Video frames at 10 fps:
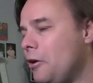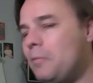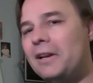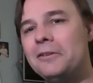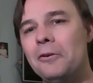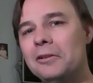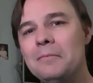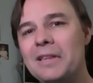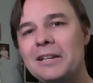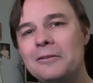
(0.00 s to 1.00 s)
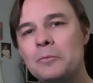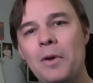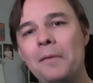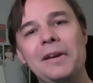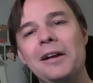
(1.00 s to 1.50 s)
nobody told him that it's
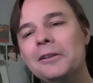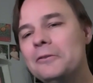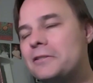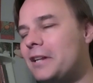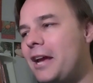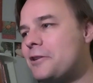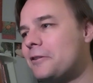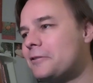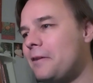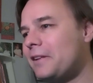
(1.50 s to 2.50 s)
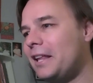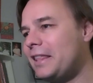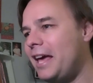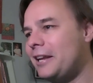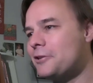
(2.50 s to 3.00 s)
probably hallucination or something like that.